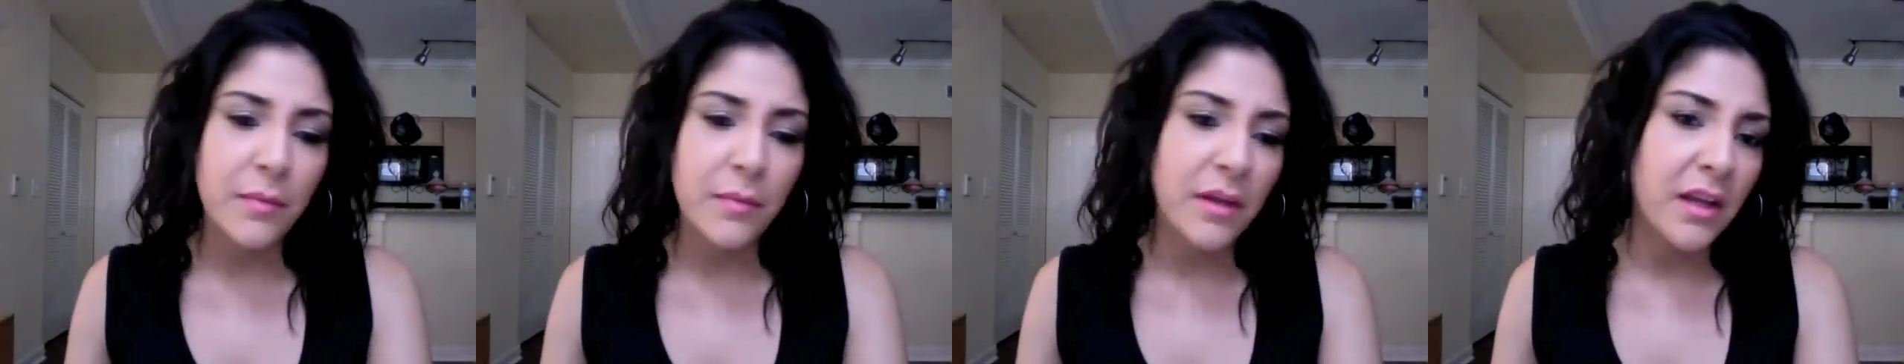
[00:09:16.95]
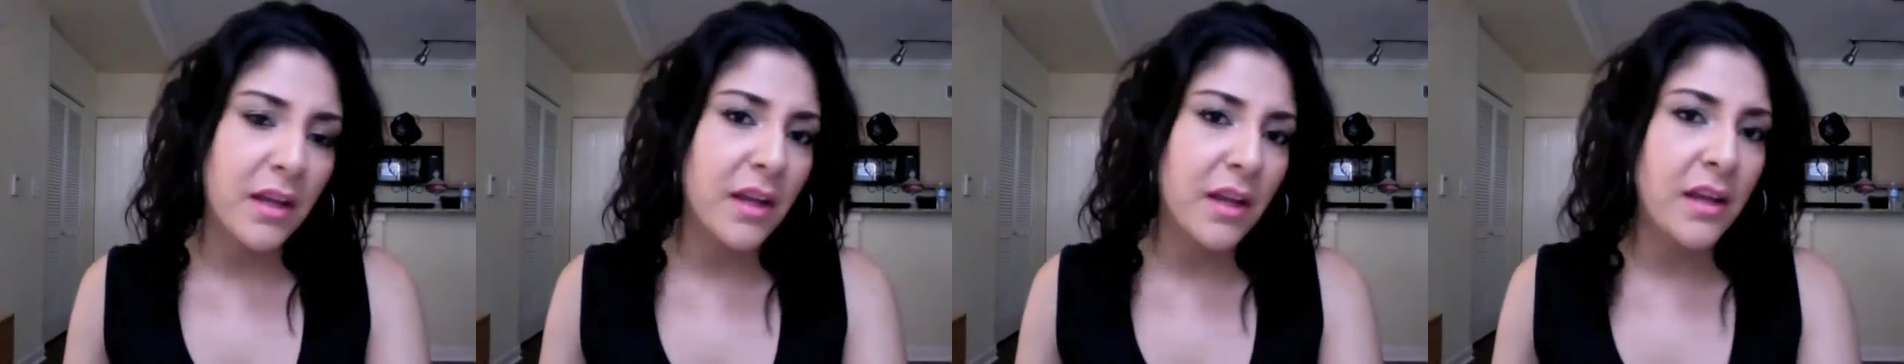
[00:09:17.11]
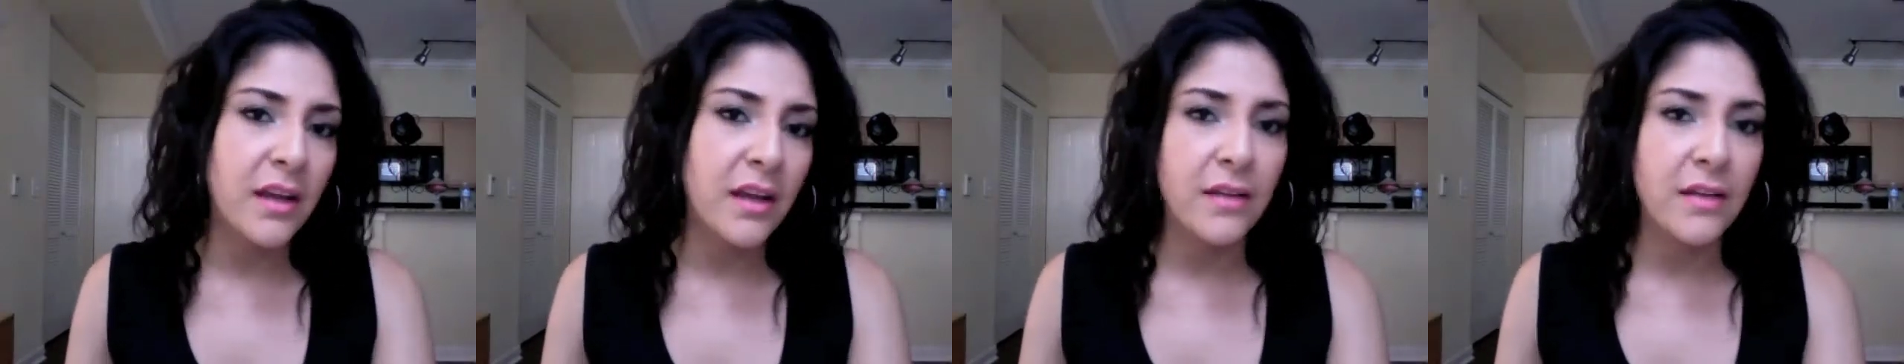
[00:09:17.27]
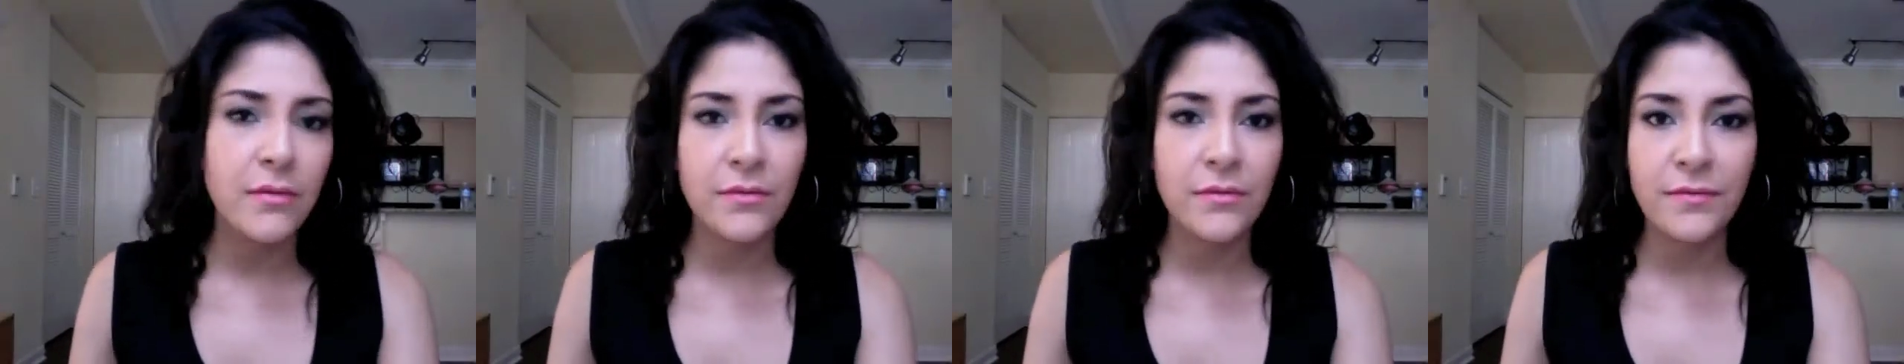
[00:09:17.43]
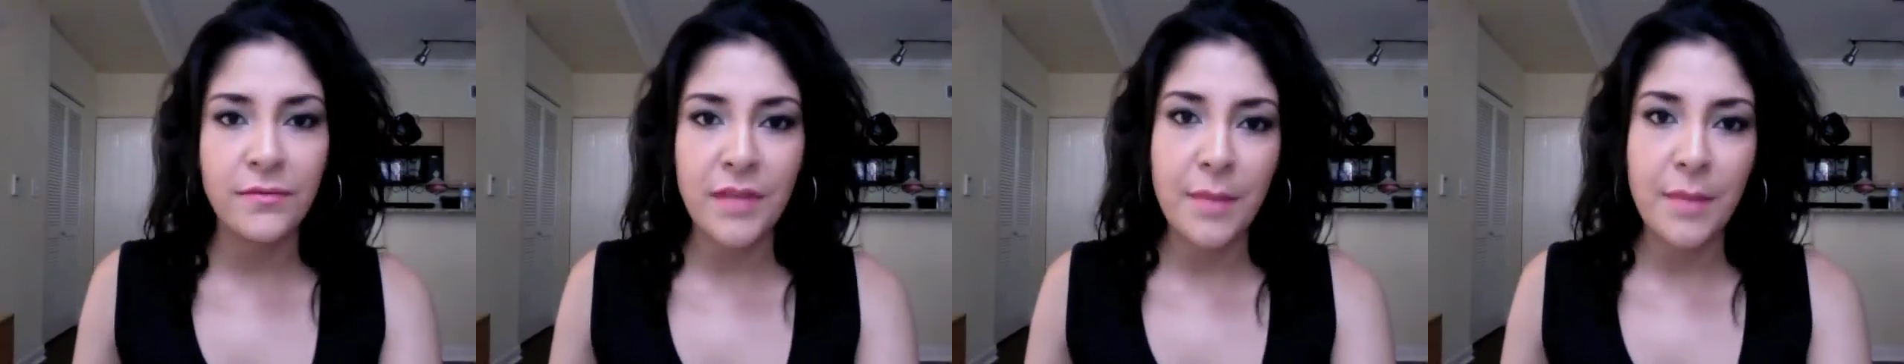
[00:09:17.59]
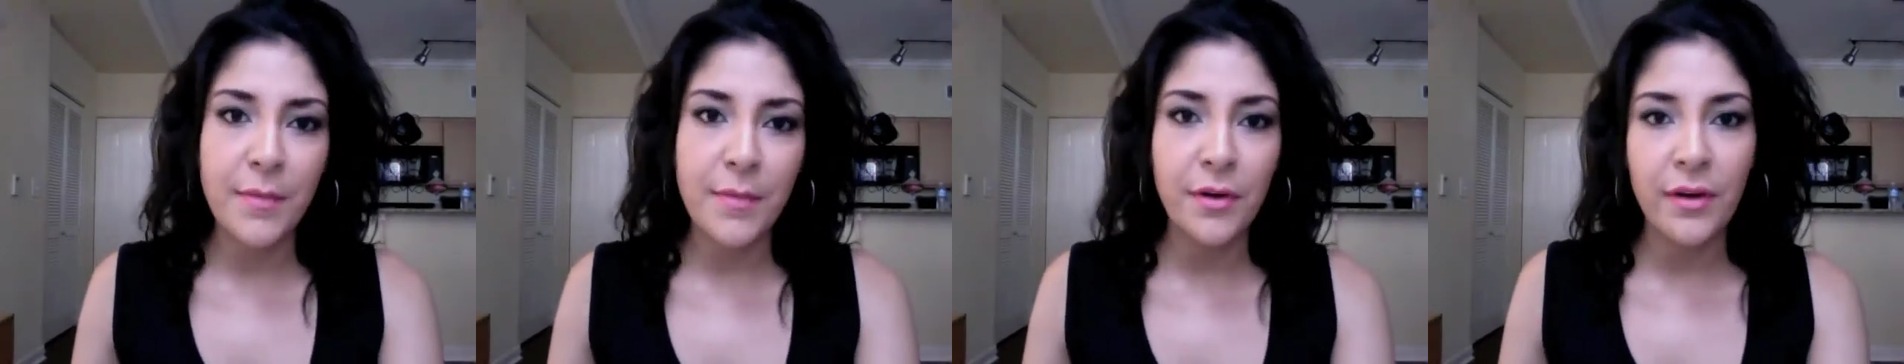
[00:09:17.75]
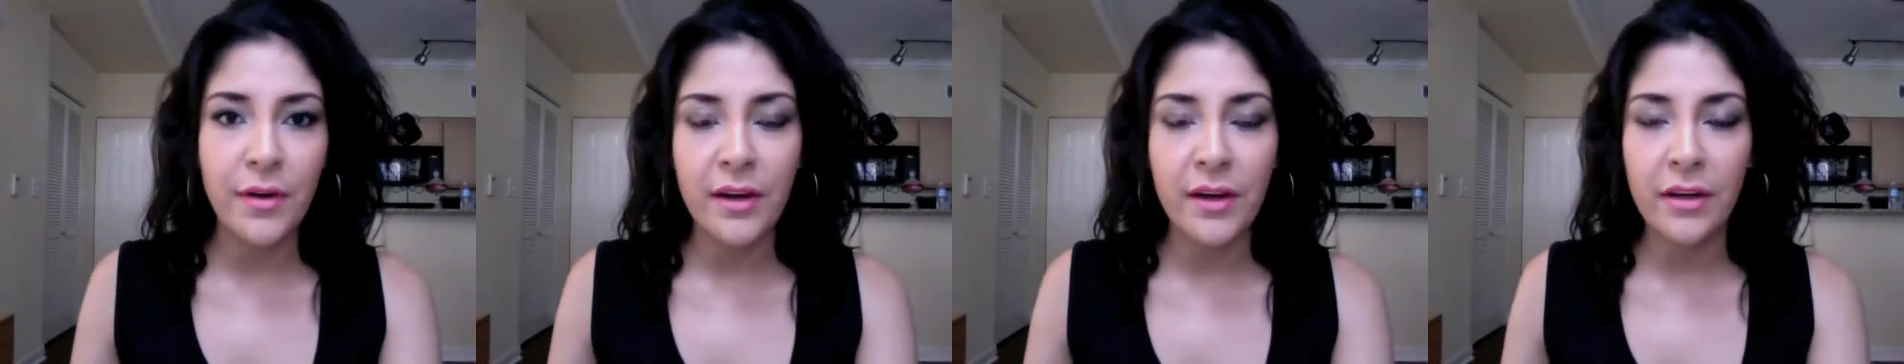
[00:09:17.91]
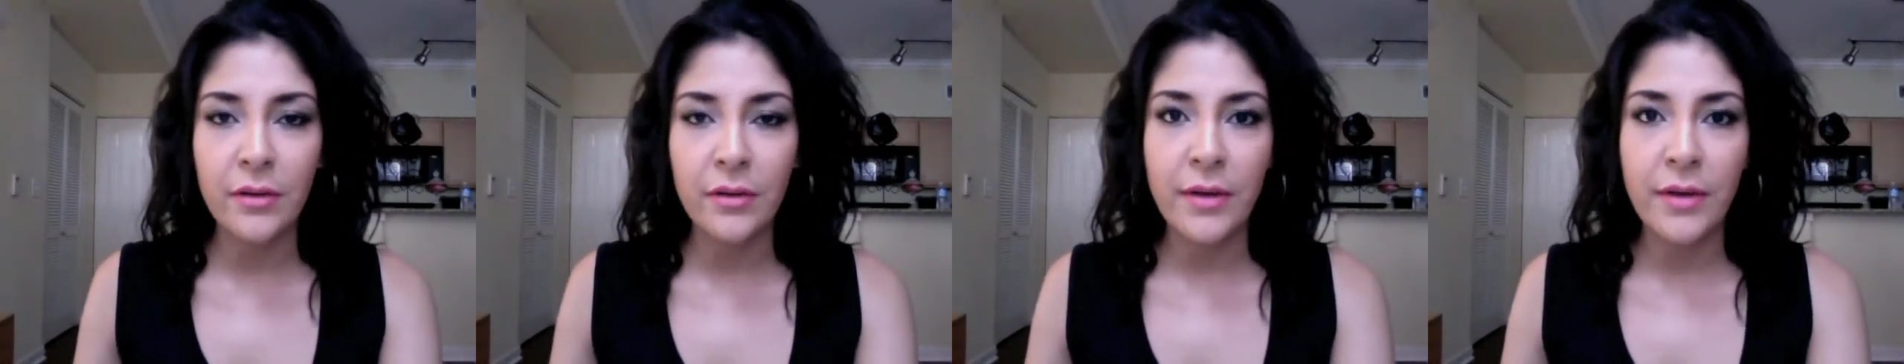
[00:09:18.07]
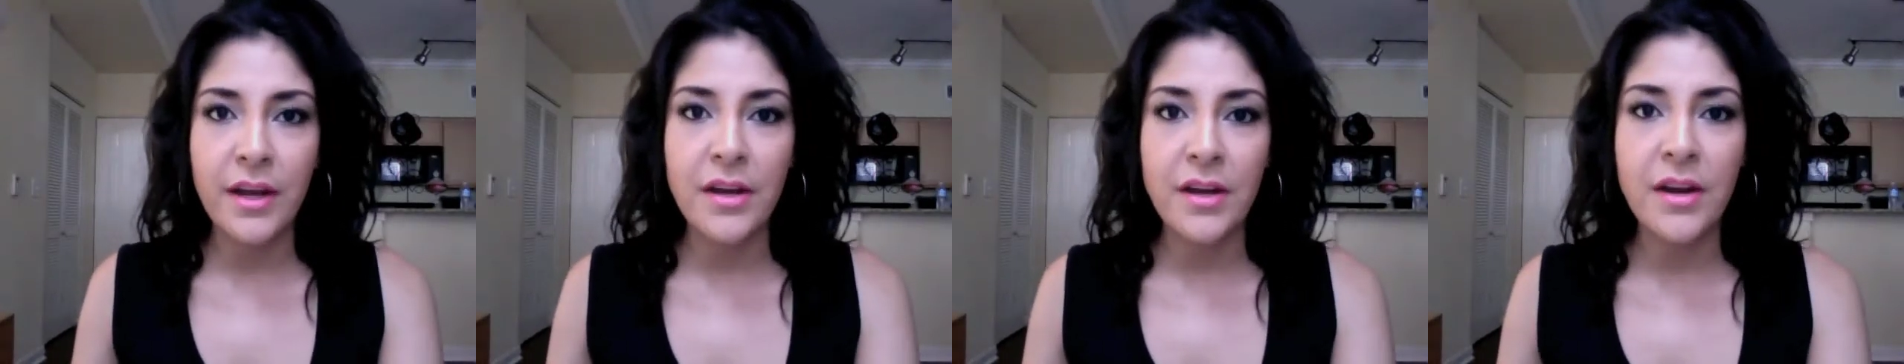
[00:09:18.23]
to me and flapping her
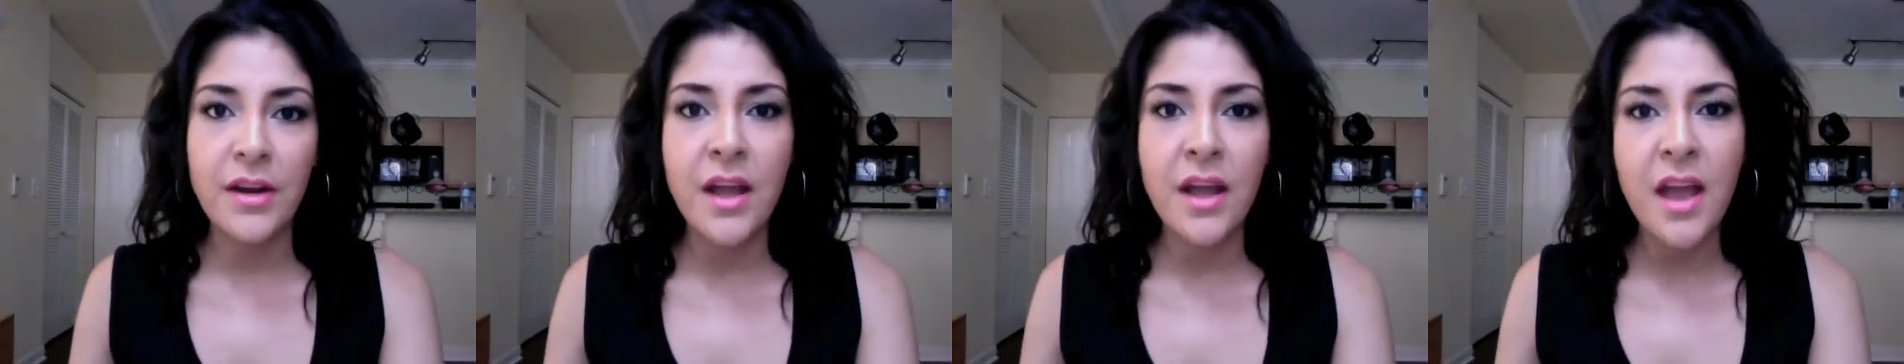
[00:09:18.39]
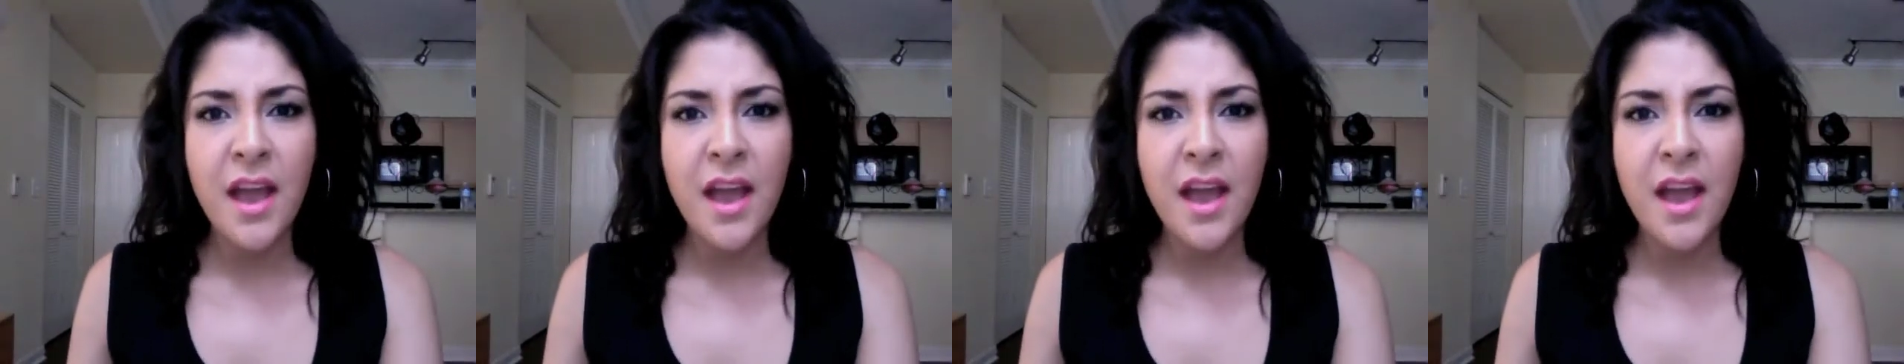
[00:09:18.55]
hair around.